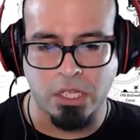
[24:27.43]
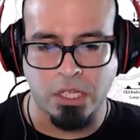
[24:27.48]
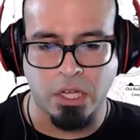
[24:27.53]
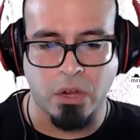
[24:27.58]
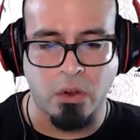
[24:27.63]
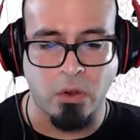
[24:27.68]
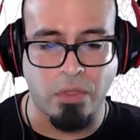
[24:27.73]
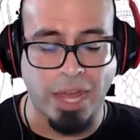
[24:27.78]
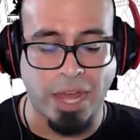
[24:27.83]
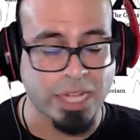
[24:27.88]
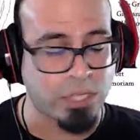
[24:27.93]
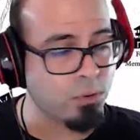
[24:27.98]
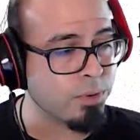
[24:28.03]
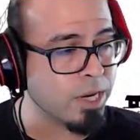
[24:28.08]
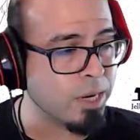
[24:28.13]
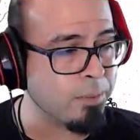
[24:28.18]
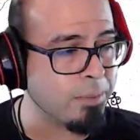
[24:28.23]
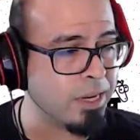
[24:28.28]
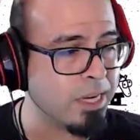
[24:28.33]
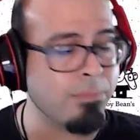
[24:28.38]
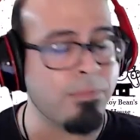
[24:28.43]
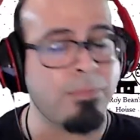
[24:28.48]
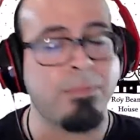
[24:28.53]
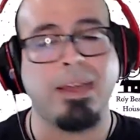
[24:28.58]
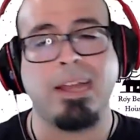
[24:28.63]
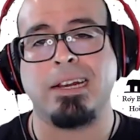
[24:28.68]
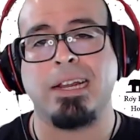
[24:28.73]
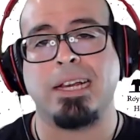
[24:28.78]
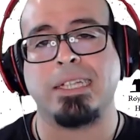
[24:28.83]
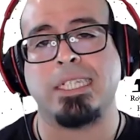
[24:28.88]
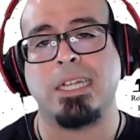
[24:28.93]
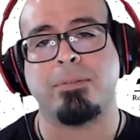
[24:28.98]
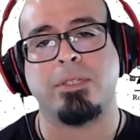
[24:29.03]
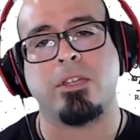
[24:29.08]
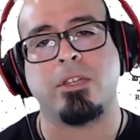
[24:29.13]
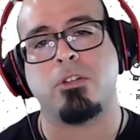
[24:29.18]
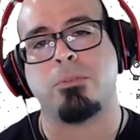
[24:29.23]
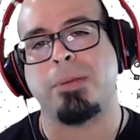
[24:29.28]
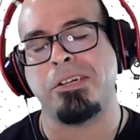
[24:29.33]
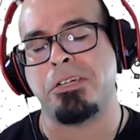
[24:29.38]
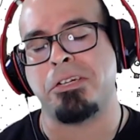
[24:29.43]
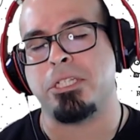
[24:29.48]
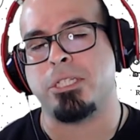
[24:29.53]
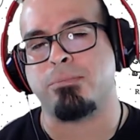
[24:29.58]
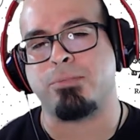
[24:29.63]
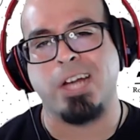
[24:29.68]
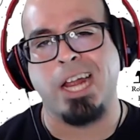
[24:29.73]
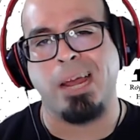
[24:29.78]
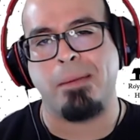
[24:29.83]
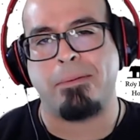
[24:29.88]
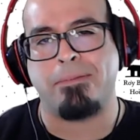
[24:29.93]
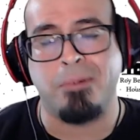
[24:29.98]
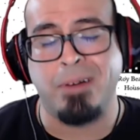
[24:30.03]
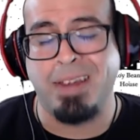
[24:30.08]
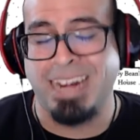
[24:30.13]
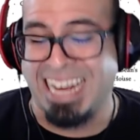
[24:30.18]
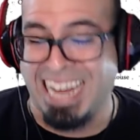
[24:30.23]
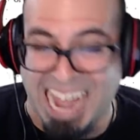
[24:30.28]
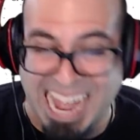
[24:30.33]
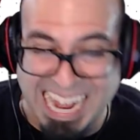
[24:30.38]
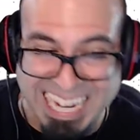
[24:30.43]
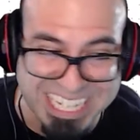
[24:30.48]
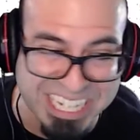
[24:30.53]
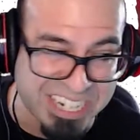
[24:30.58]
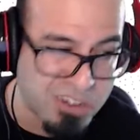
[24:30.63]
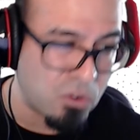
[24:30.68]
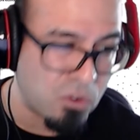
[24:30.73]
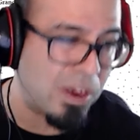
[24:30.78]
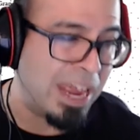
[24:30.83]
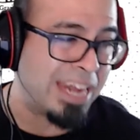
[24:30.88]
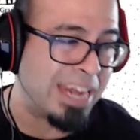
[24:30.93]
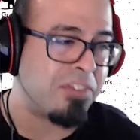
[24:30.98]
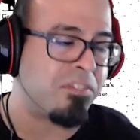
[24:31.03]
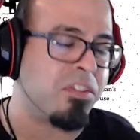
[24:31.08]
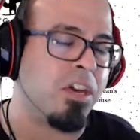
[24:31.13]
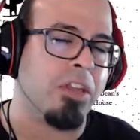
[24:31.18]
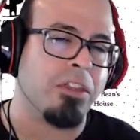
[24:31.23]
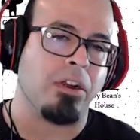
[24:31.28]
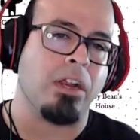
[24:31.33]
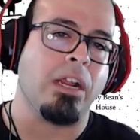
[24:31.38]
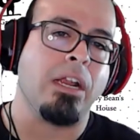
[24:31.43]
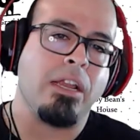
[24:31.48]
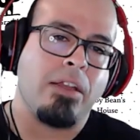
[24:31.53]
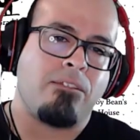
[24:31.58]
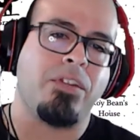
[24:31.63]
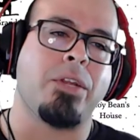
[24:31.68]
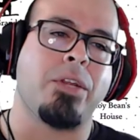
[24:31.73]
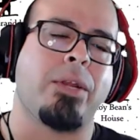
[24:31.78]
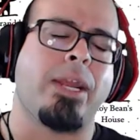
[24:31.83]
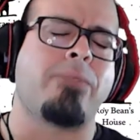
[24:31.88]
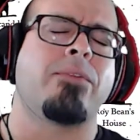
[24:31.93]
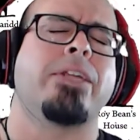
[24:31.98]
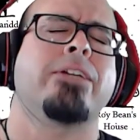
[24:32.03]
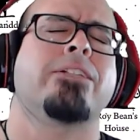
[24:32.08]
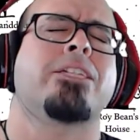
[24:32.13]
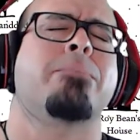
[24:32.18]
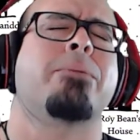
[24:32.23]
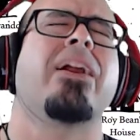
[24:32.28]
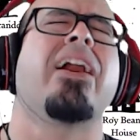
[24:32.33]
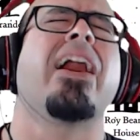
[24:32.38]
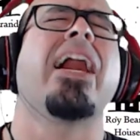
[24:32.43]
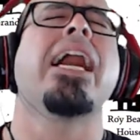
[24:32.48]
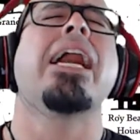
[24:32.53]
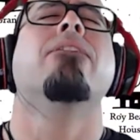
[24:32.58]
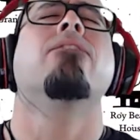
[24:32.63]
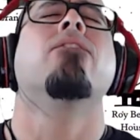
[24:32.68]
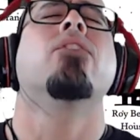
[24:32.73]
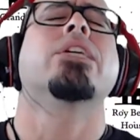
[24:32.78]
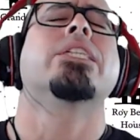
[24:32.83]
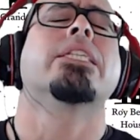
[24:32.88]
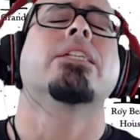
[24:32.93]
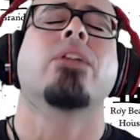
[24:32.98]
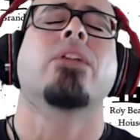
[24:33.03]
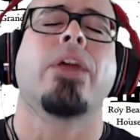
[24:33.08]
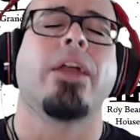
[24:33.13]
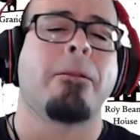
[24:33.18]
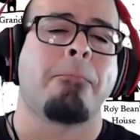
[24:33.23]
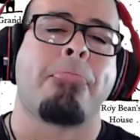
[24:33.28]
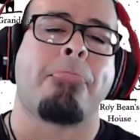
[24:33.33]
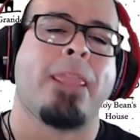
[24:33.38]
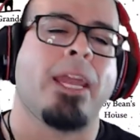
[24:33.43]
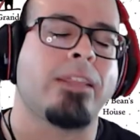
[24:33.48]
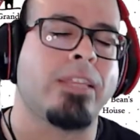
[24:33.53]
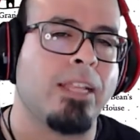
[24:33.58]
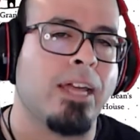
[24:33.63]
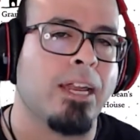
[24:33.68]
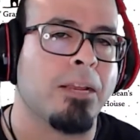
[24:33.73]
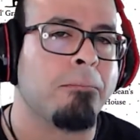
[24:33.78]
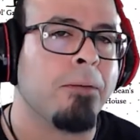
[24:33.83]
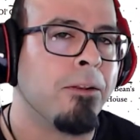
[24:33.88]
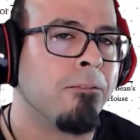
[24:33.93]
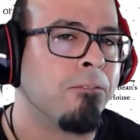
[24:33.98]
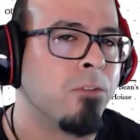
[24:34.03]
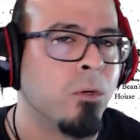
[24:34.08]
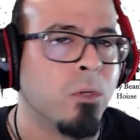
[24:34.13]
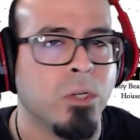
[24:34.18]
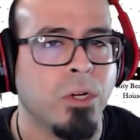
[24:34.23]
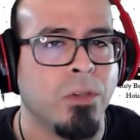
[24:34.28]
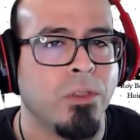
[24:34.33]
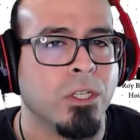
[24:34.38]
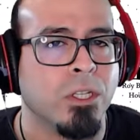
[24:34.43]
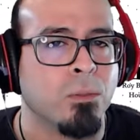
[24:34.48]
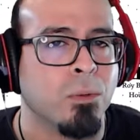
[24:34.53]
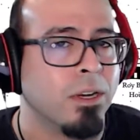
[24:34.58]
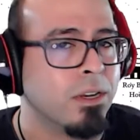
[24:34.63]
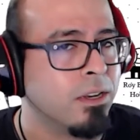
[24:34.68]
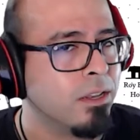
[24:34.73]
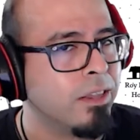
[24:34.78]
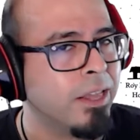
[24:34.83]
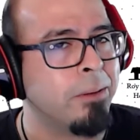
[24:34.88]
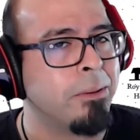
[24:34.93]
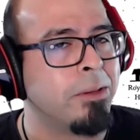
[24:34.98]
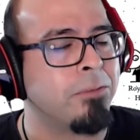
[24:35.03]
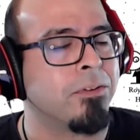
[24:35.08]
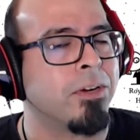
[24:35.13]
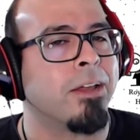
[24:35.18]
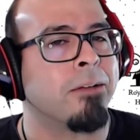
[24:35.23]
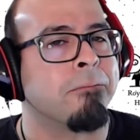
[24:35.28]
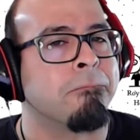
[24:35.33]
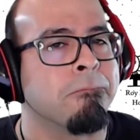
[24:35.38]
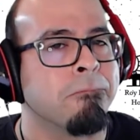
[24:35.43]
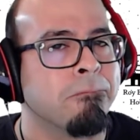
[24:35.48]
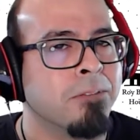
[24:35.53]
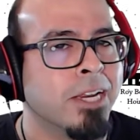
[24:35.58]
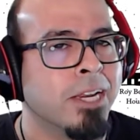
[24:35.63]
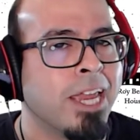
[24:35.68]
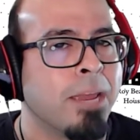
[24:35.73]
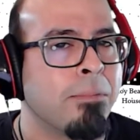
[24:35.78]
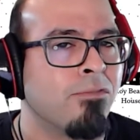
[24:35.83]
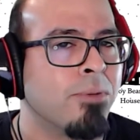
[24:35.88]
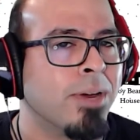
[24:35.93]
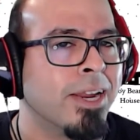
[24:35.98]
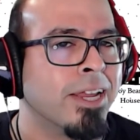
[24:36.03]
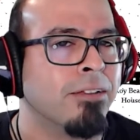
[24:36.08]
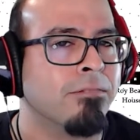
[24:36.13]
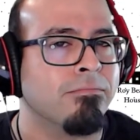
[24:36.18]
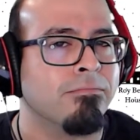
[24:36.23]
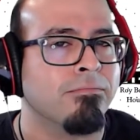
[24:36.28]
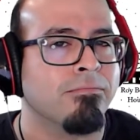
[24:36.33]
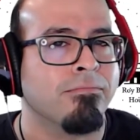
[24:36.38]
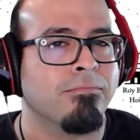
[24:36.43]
So that's where we're going to be coming back next episode. Make sure you subscribe if you want to catch it, or any of the other video game videos I put out every single day. Hit the like button if you enjoyed this one. And I'll be here for today. Good game, everybody.